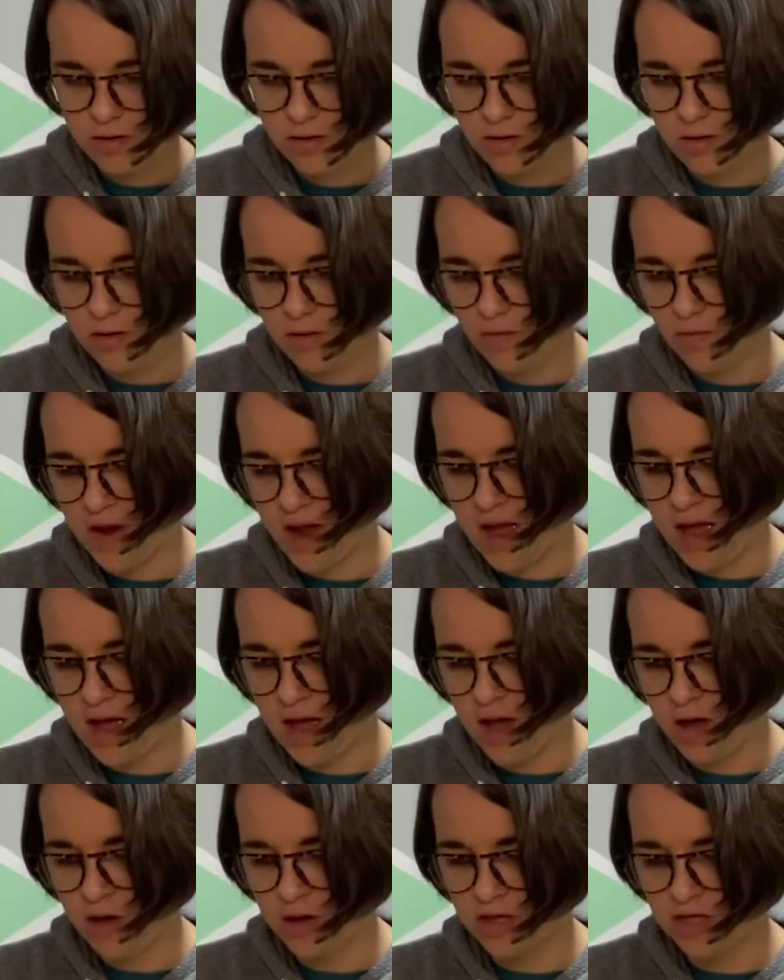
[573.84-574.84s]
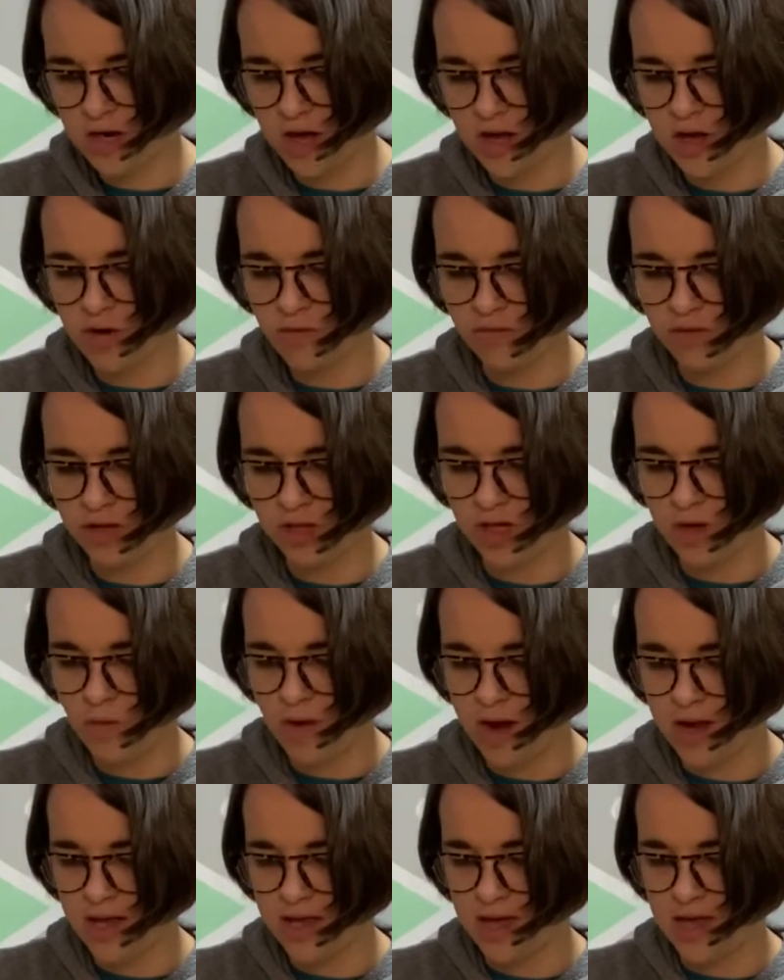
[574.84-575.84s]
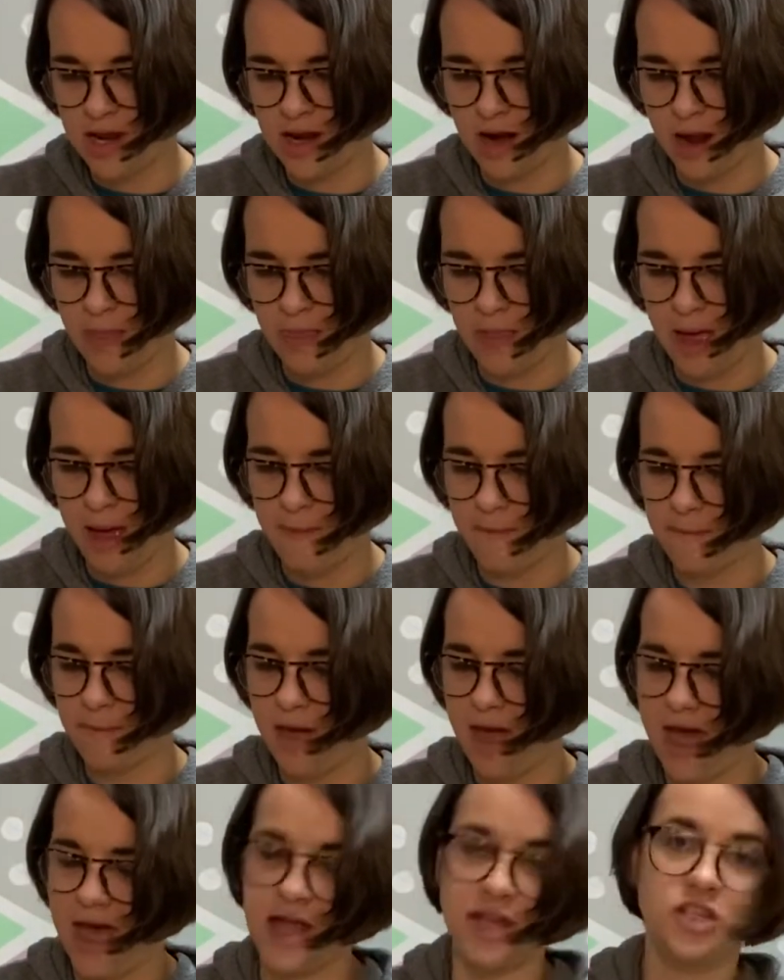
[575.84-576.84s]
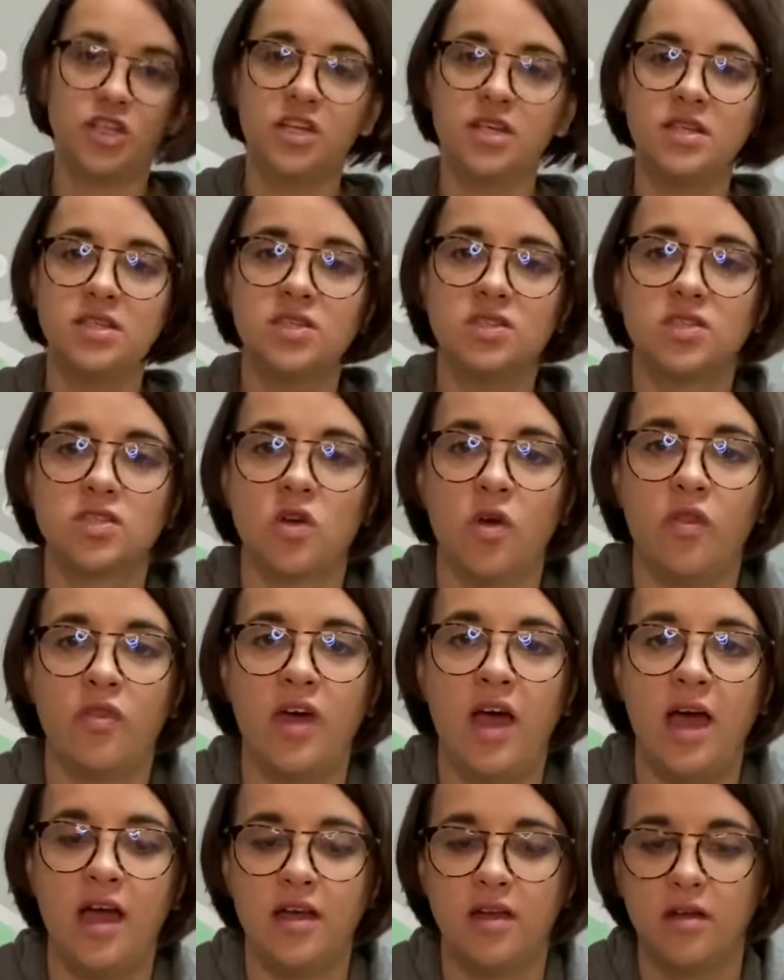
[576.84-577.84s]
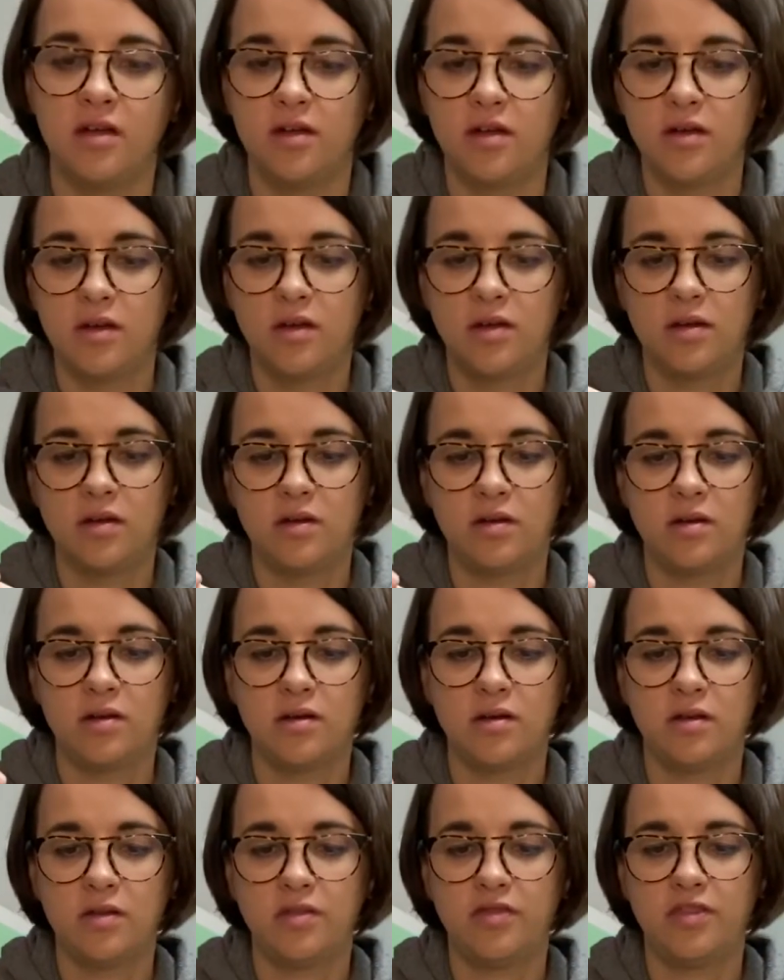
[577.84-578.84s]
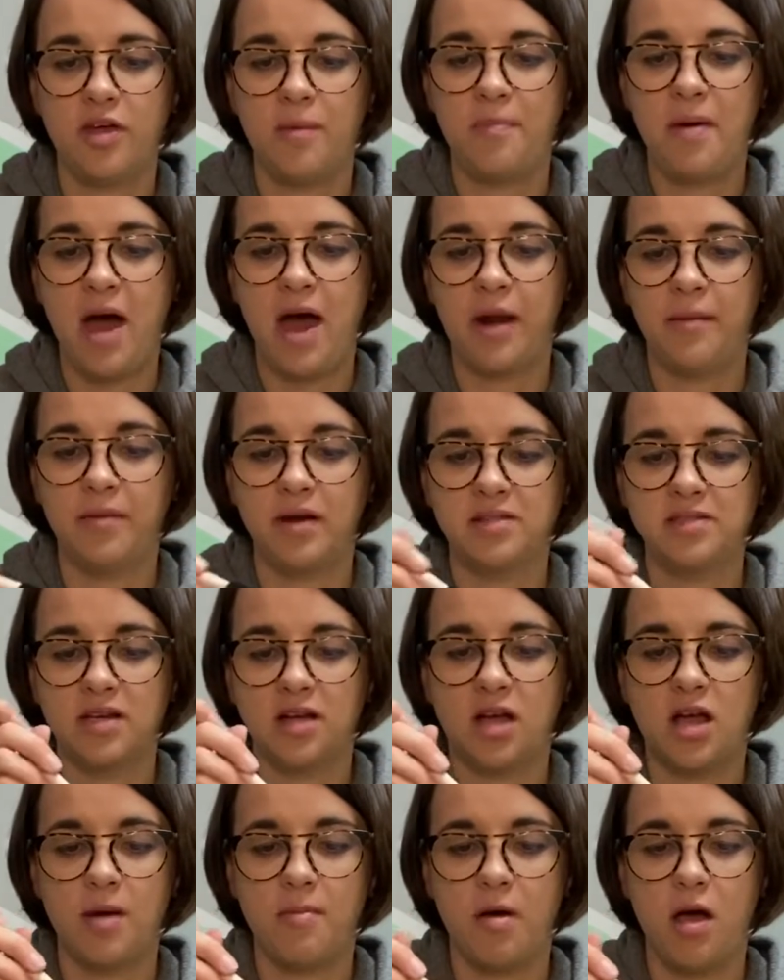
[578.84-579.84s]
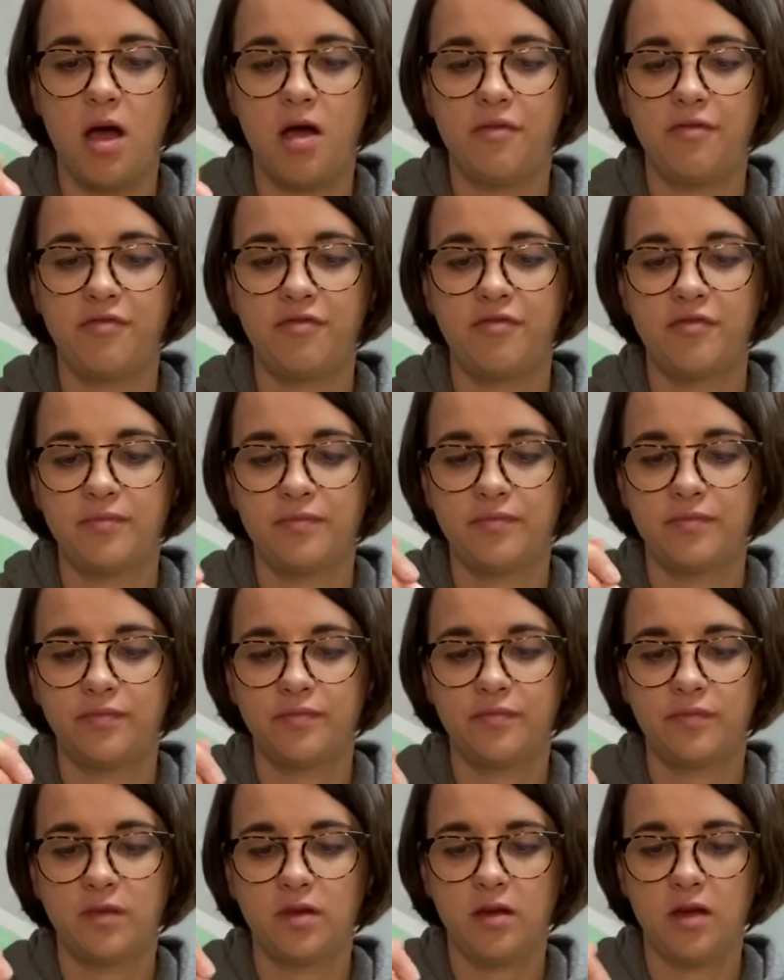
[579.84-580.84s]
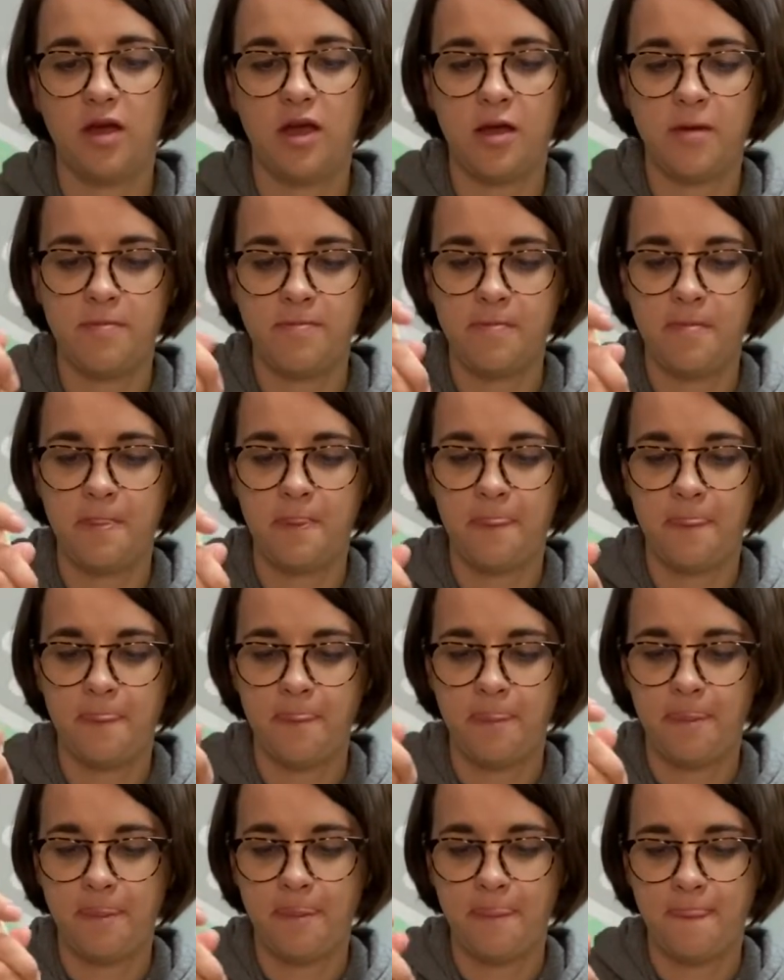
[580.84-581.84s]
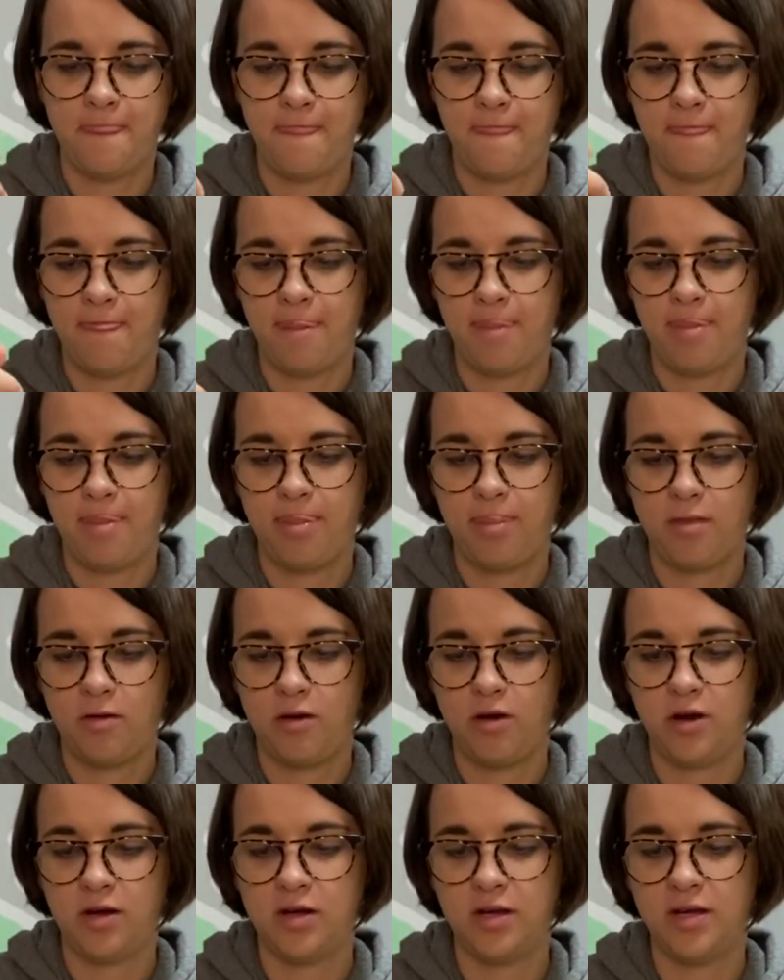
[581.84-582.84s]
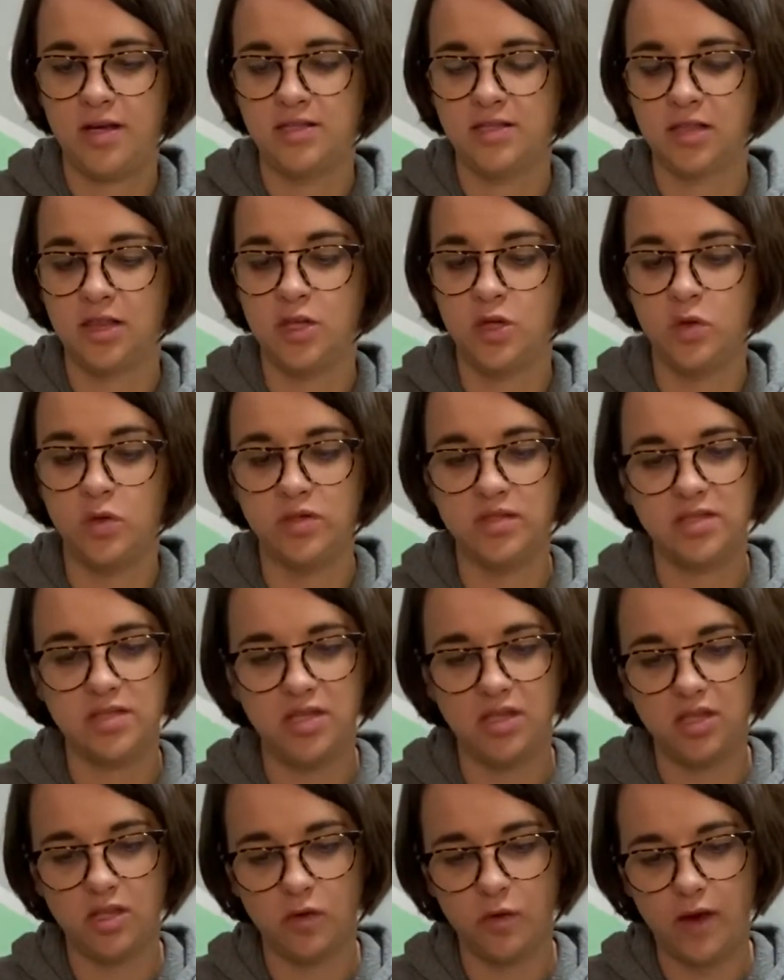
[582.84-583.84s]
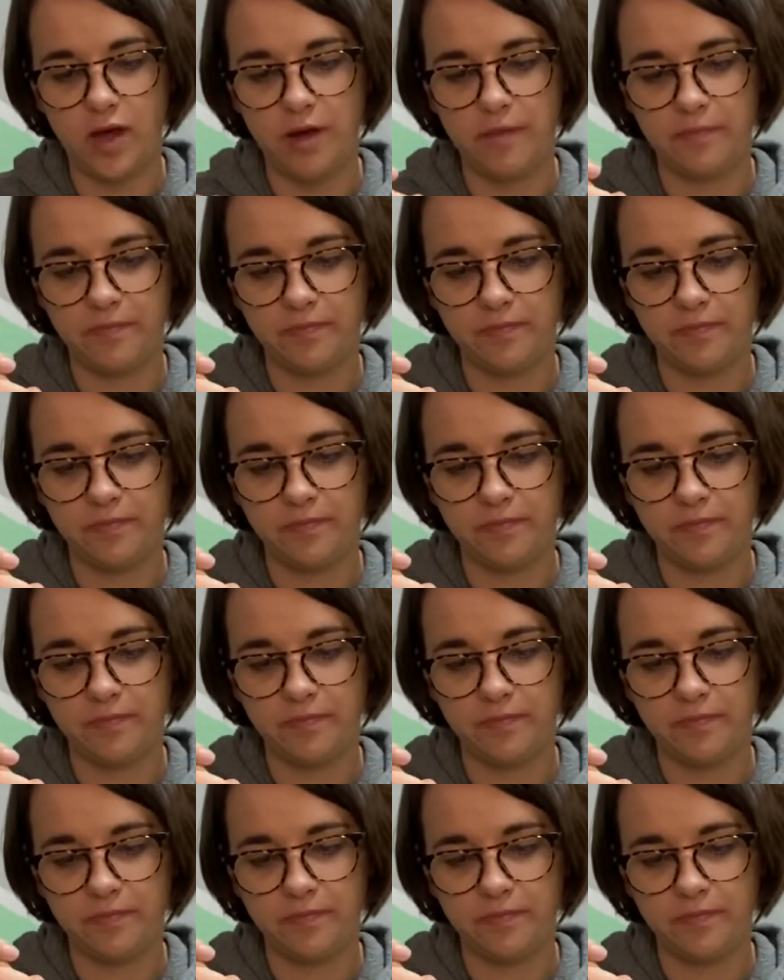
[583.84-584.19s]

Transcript: around. You really want to get it on that edges so that the bottom doesn't come off, okay? Or is loose either way.